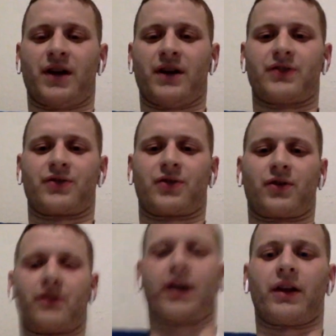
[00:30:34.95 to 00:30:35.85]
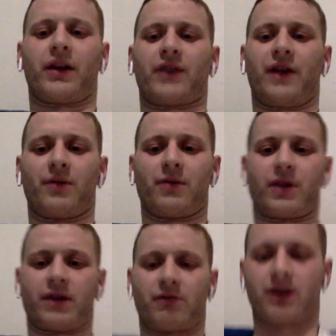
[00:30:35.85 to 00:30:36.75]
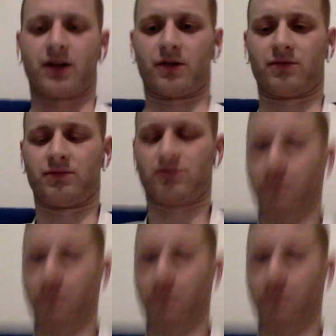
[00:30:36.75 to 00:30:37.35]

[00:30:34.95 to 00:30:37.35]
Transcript: Tom Brady's kind of struggling against everybody right now.